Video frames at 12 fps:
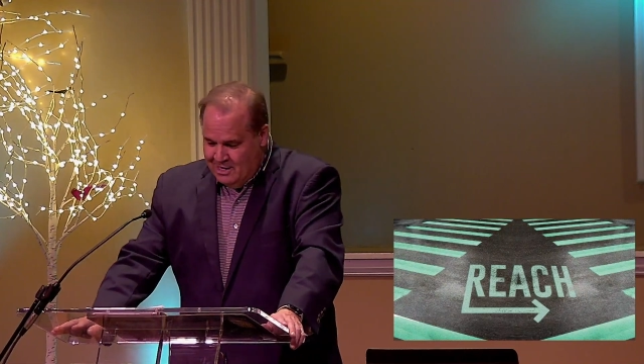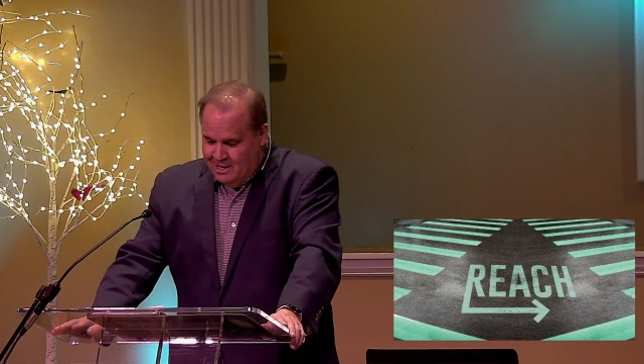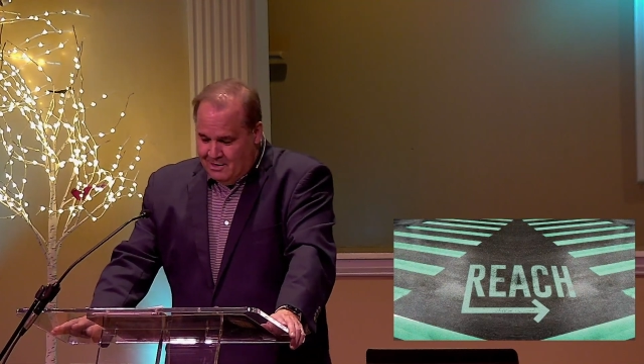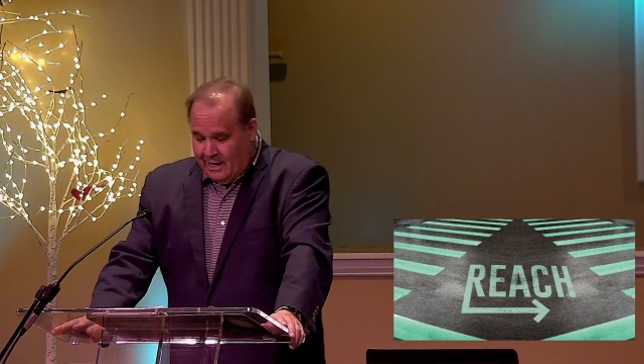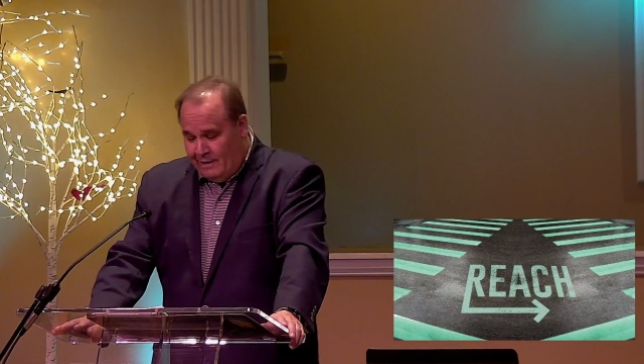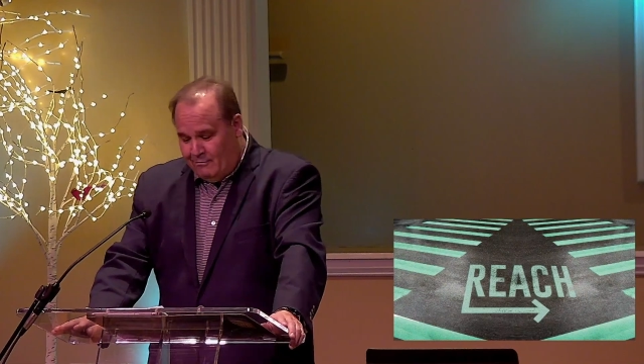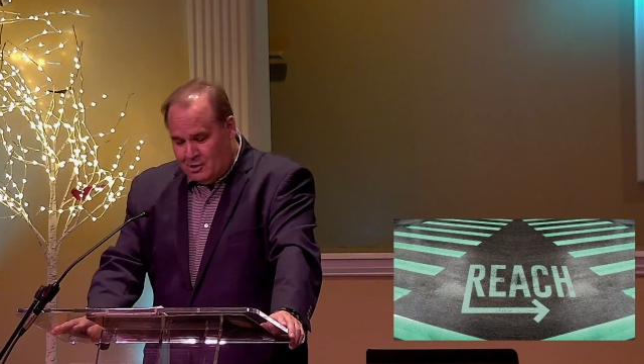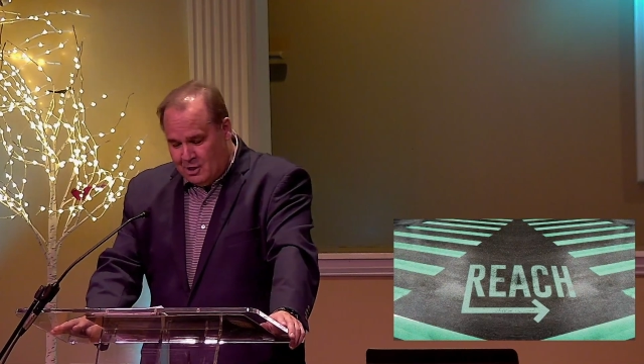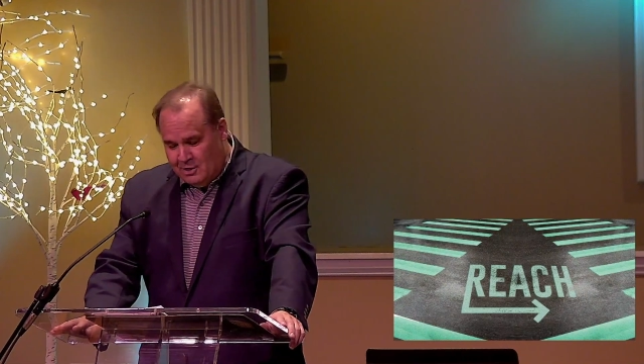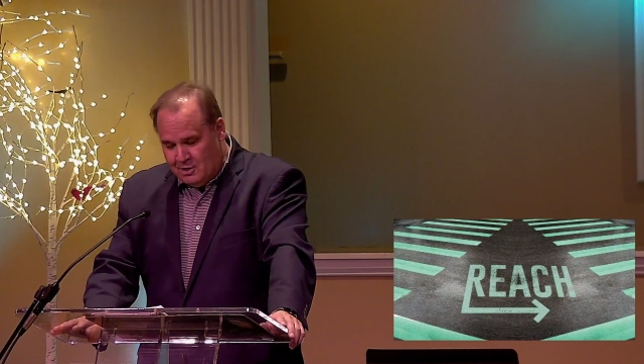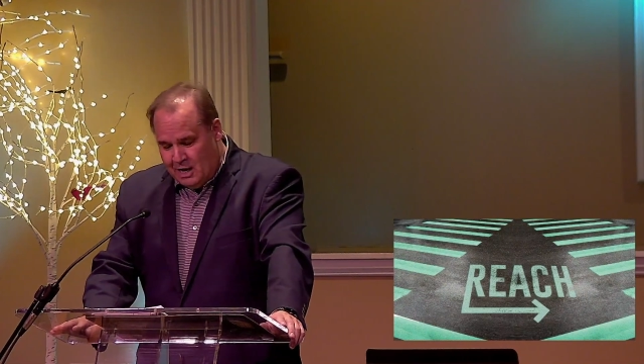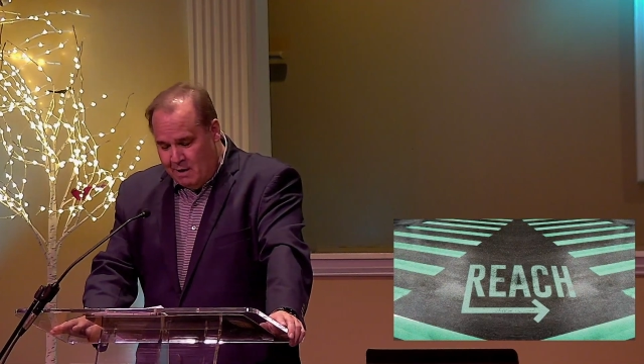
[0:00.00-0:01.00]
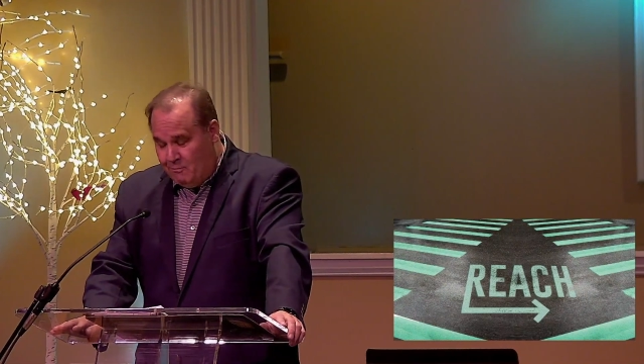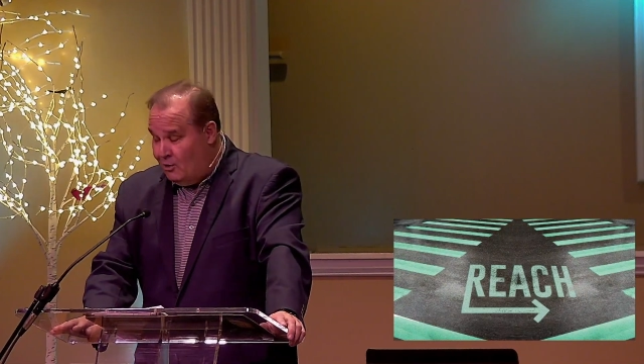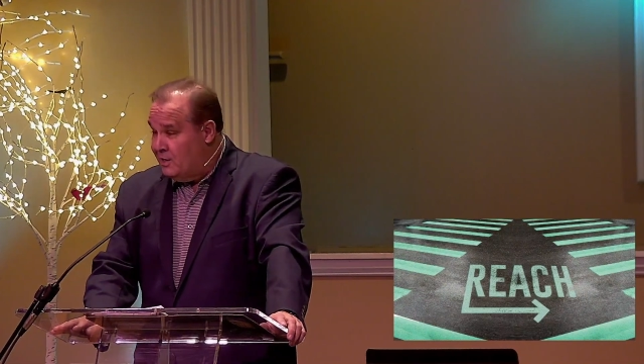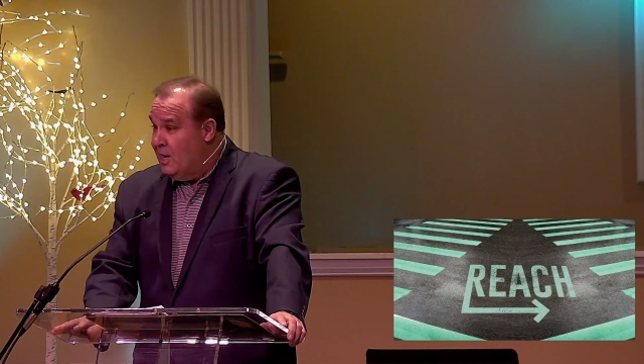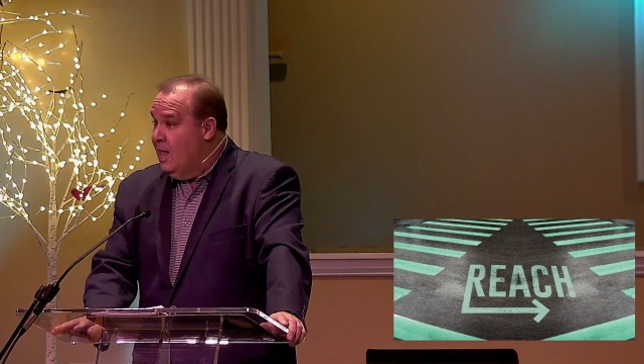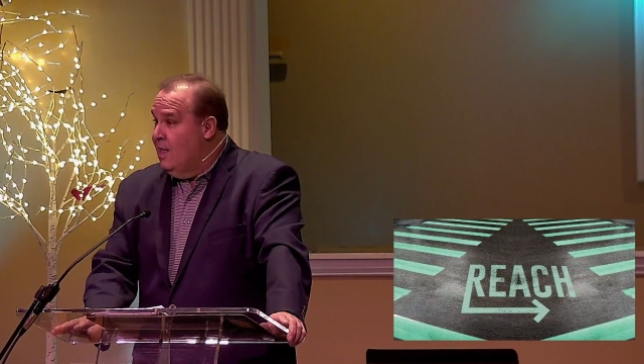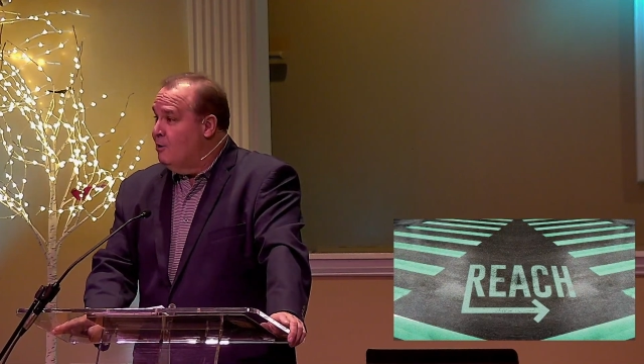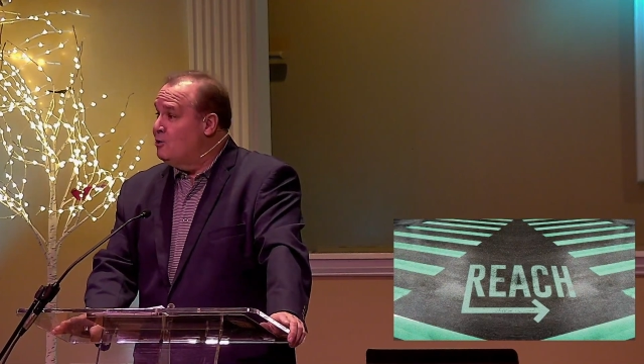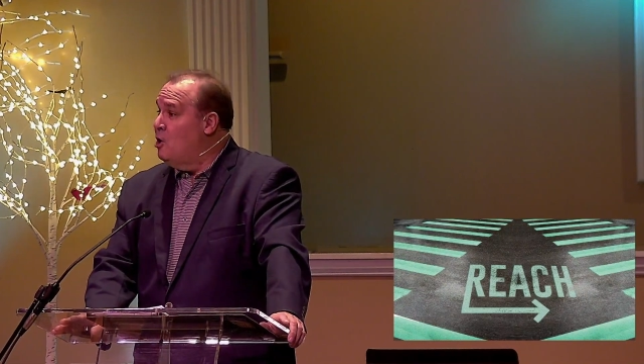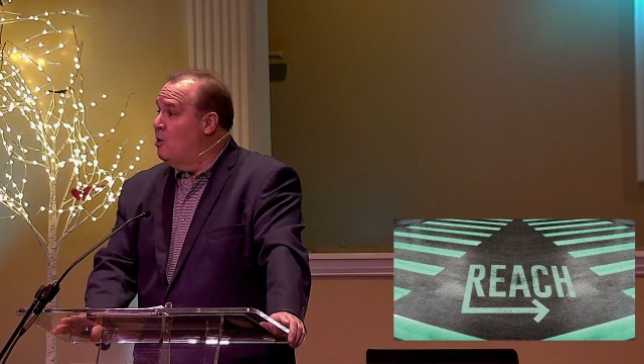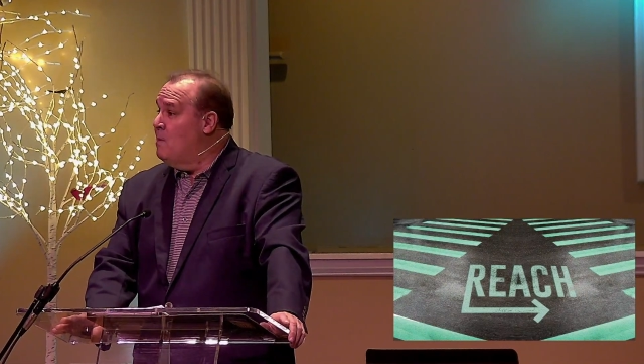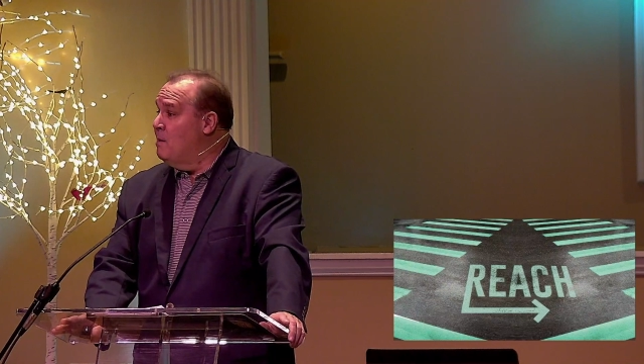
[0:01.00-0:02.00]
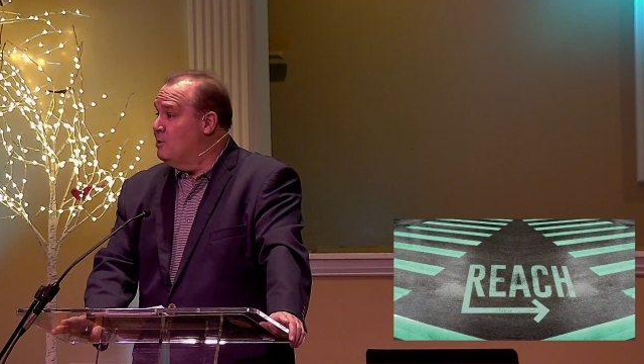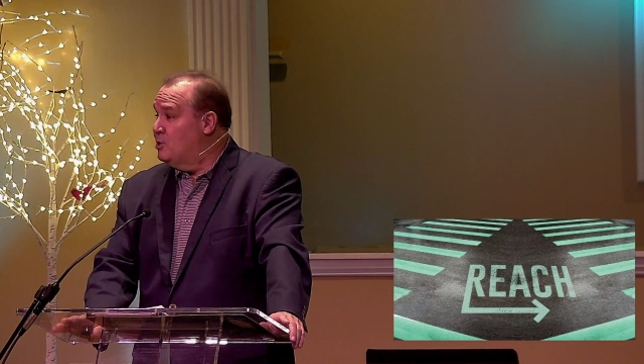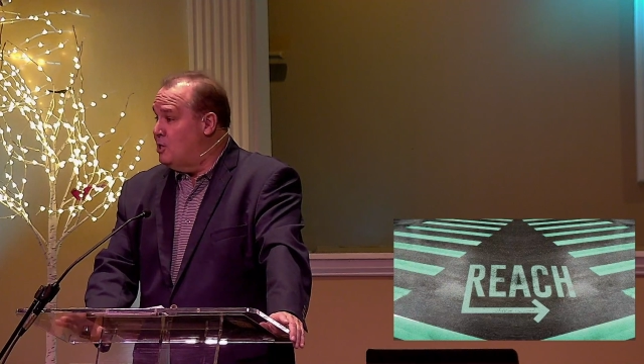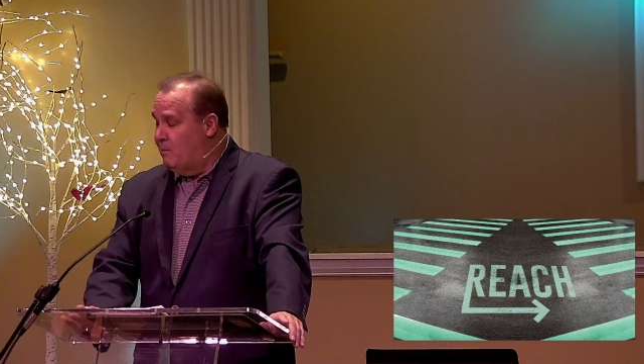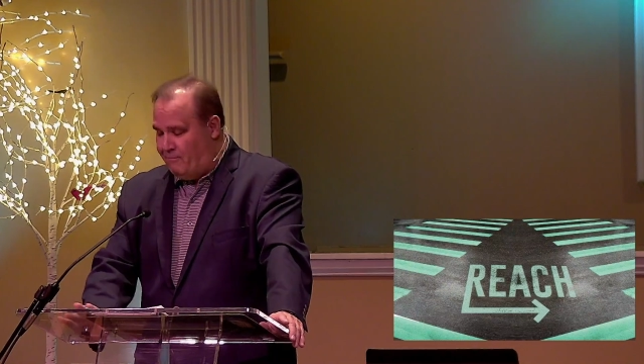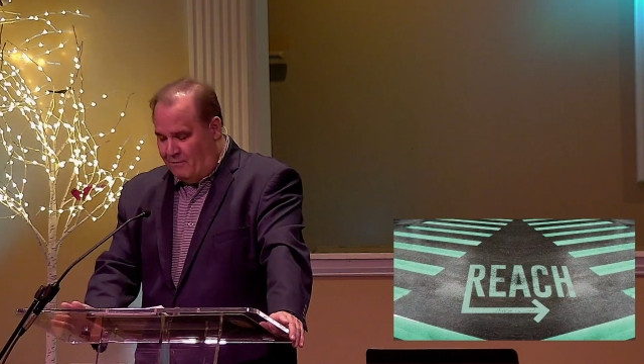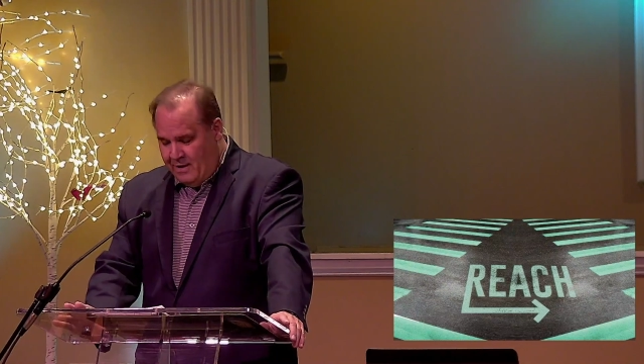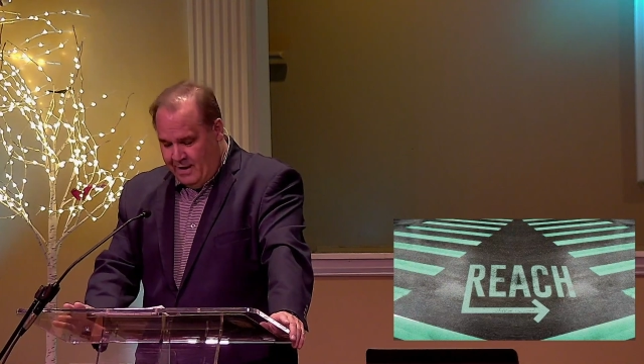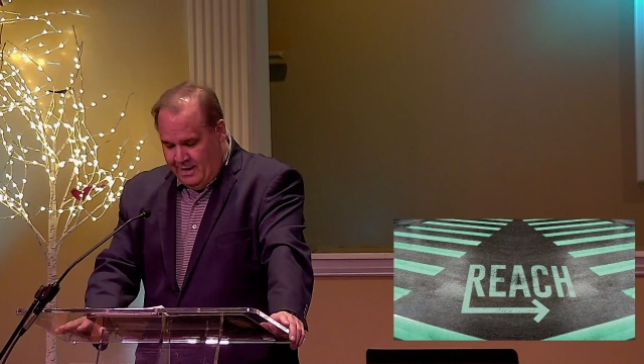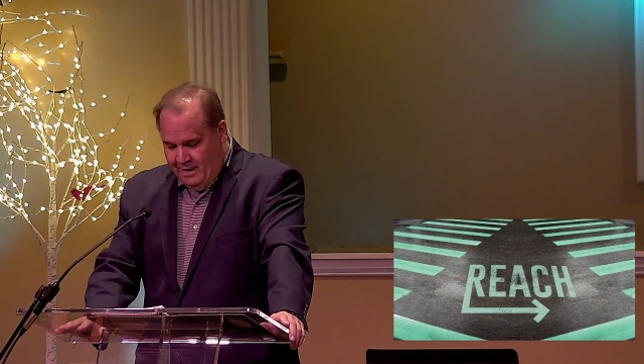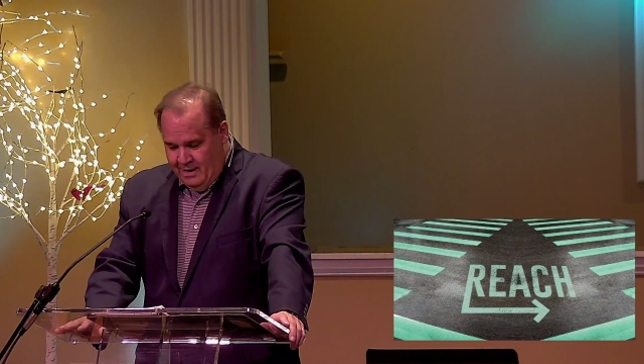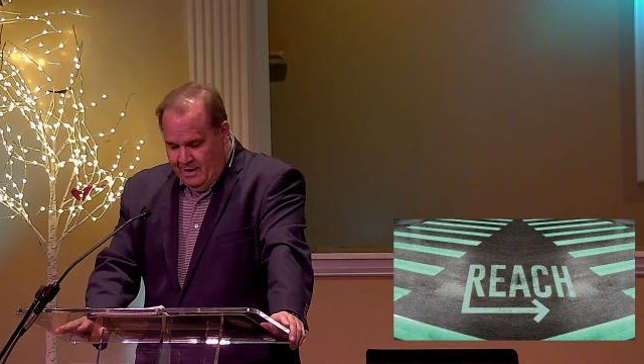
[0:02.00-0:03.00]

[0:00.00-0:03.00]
They have changed the name. But there's no membership fee